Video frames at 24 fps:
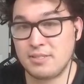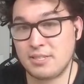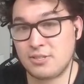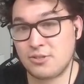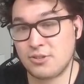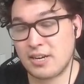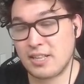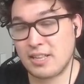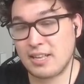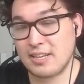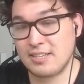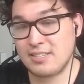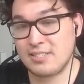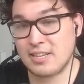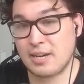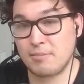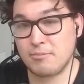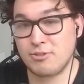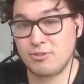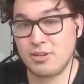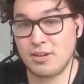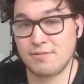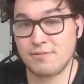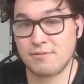to try to like
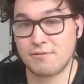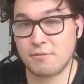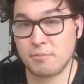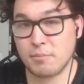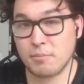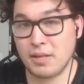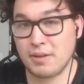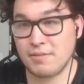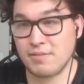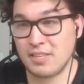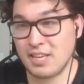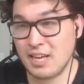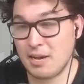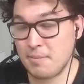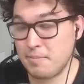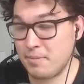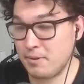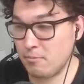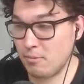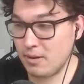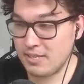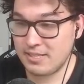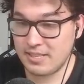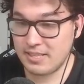stop Draven from leveling up
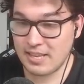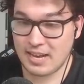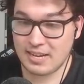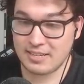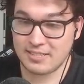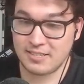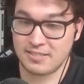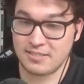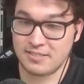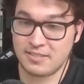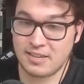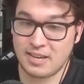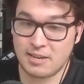and waste the axes.